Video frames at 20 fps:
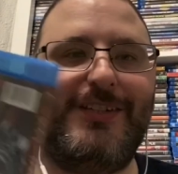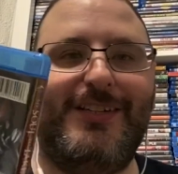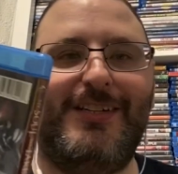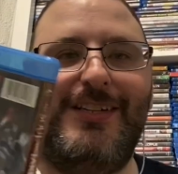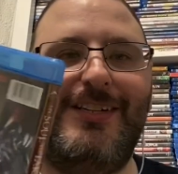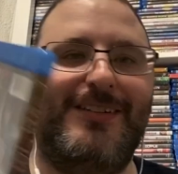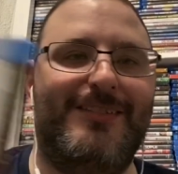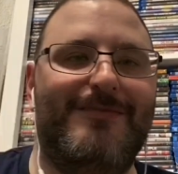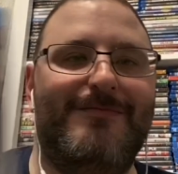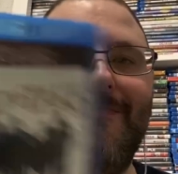
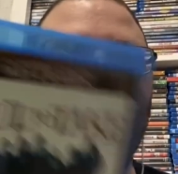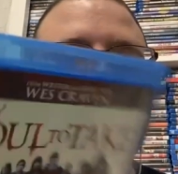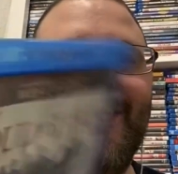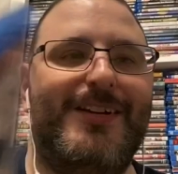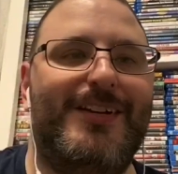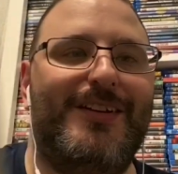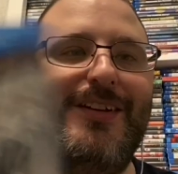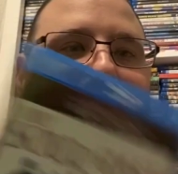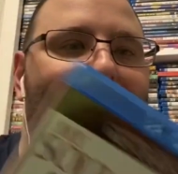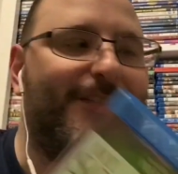And
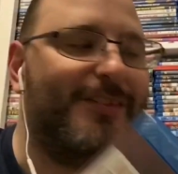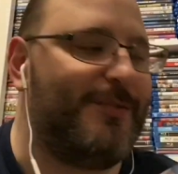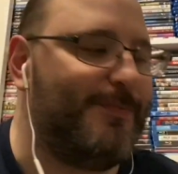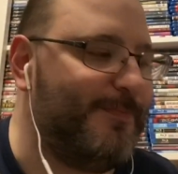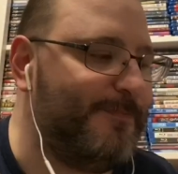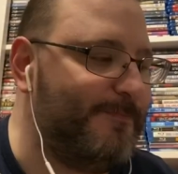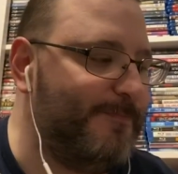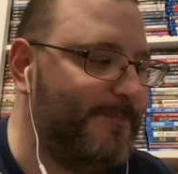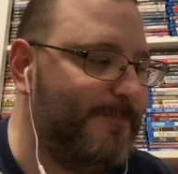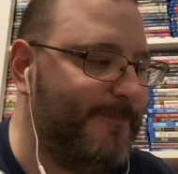I had to
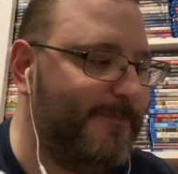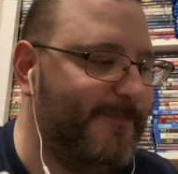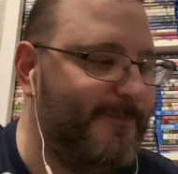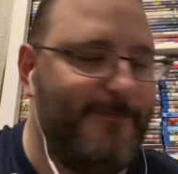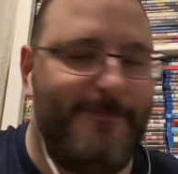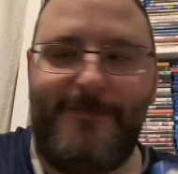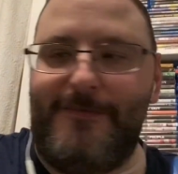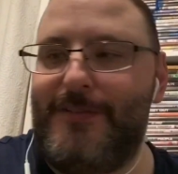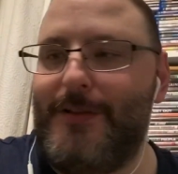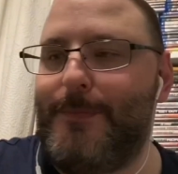
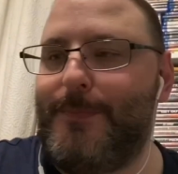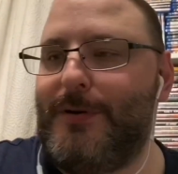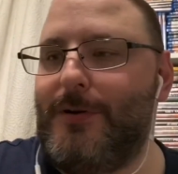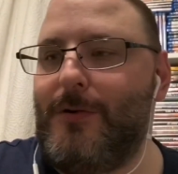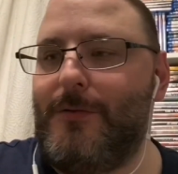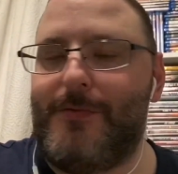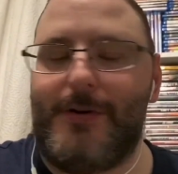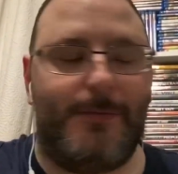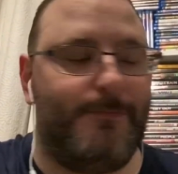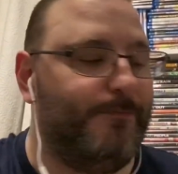flip it
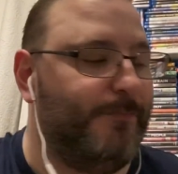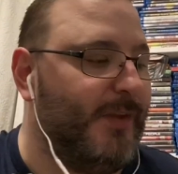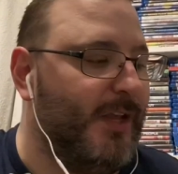over.